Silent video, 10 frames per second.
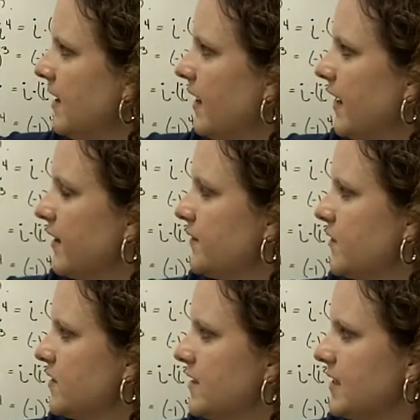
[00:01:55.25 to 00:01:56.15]
I to the
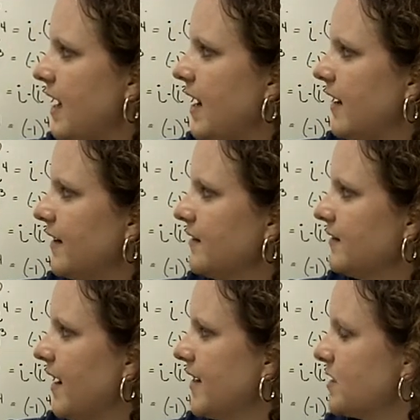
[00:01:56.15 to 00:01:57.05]
first is I
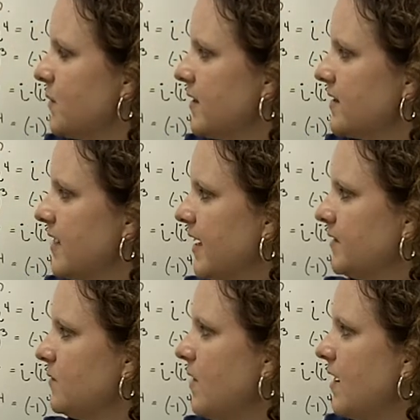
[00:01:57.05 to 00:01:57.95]
squared is
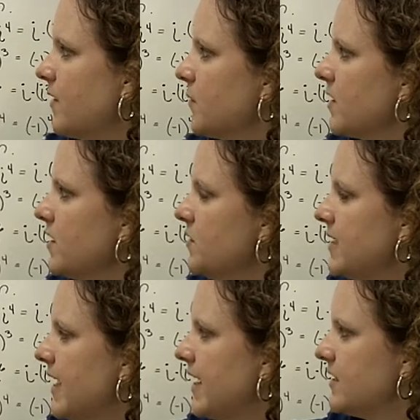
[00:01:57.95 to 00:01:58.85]
-1. We're going to use
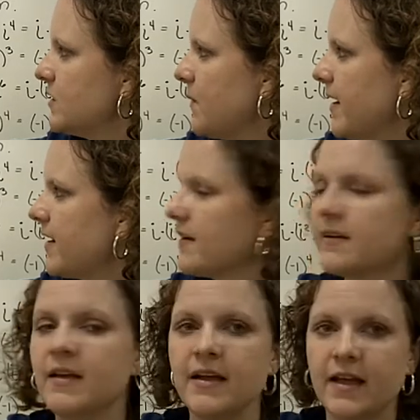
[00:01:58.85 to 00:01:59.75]
that I
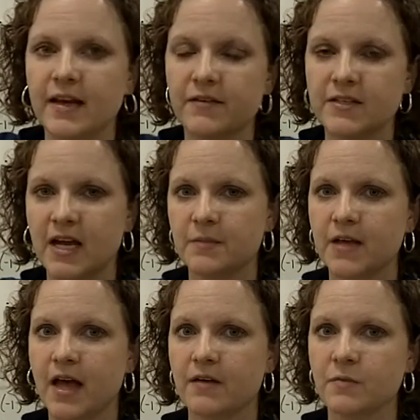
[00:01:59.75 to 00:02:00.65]
squared, and every time we
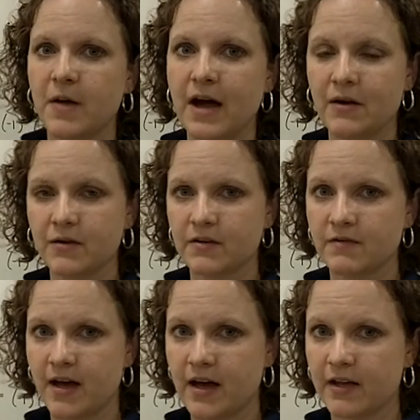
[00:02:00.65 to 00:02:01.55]
have a power of
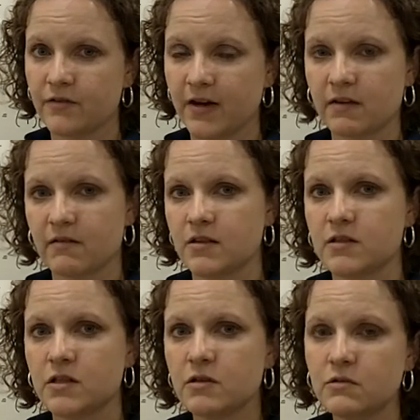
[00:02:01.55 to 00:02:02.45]
I greater
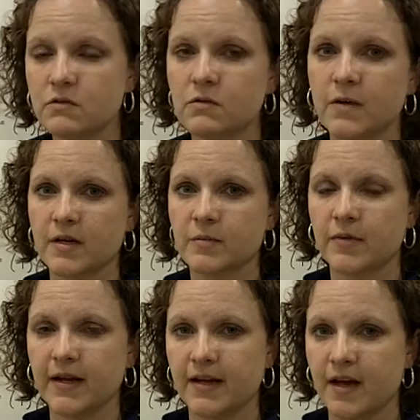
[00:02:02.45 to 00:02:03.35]
than 2, to
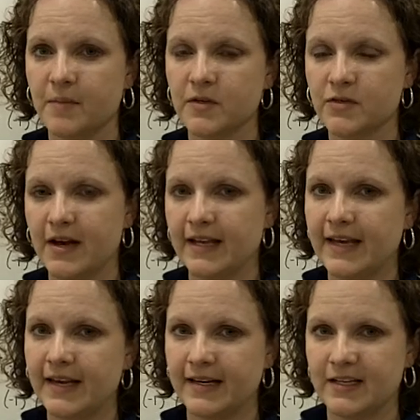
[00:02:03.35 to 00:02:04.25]
break it up and try to
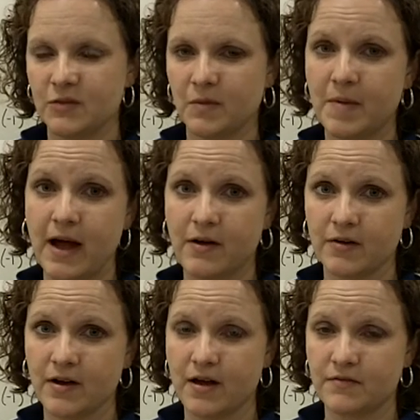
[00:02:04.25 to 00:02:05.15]
get it into a
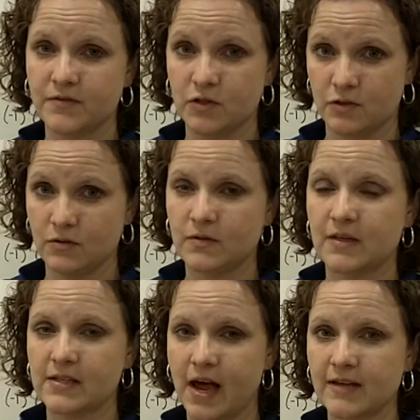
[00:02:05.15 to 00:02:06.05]
power of 2,
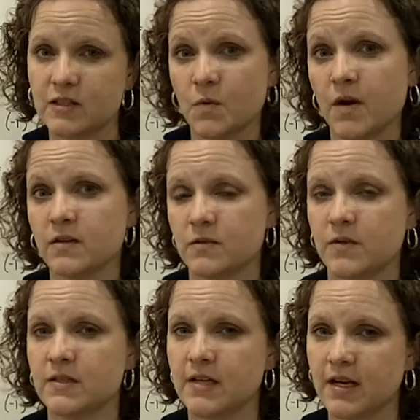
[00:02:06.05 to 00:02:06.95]
because I squared is
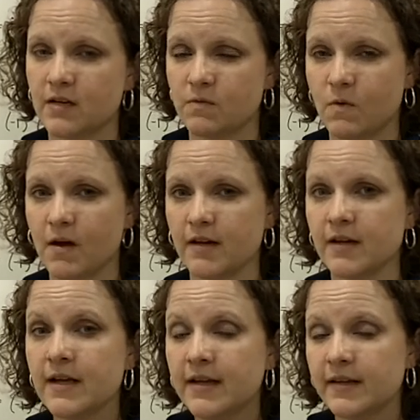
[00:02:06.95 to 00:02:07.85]
always -1.
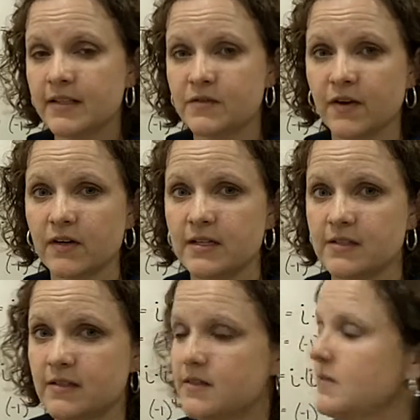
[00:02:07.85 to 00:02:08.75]
It's very
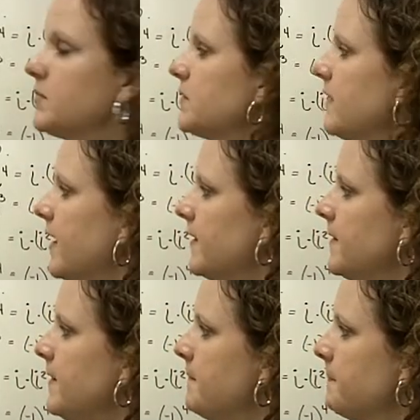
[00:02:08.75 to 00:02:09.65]
easy to simplify.
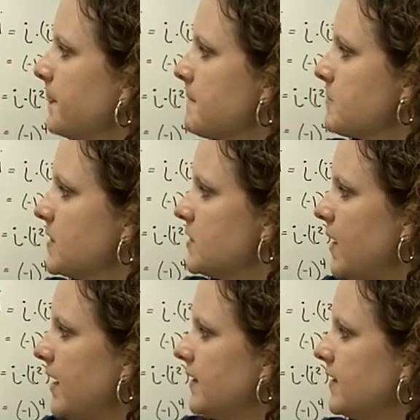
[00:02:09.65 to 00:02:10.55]
So
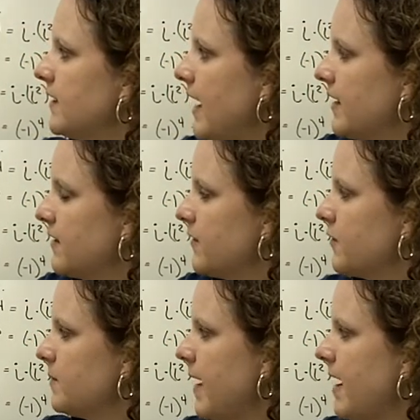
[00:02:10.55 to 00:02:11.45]
I to the
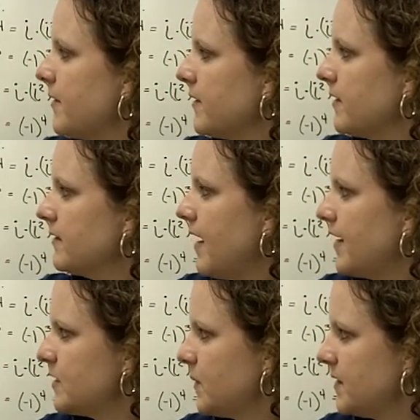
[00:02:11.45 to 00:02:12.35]
third power,
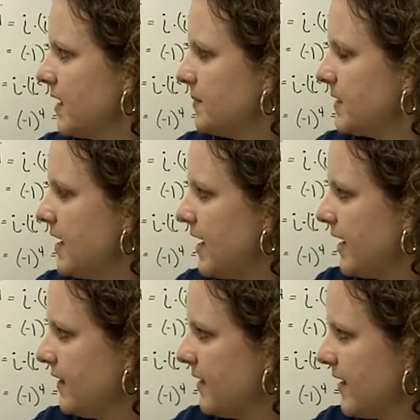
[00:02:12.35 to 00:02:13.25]
I squared times
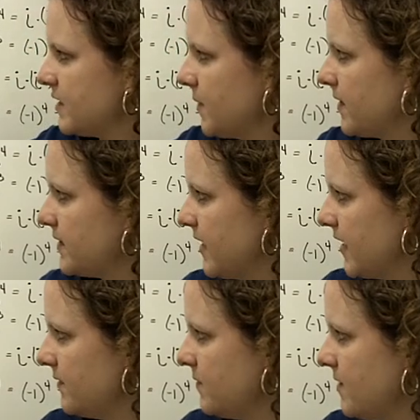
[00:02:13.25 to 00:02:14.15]
I squared is
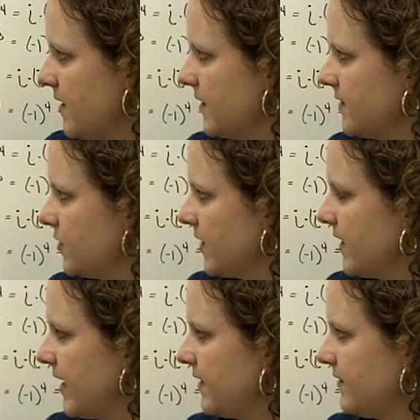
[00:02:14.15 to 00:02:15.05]
-1, so we get
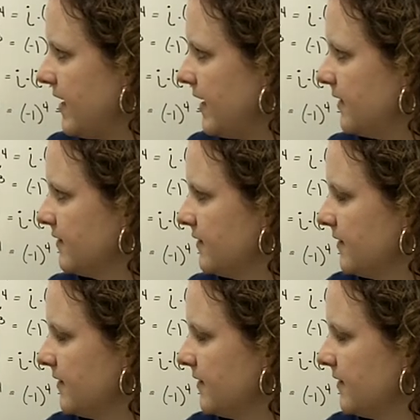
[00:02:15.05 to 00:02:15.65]
-I.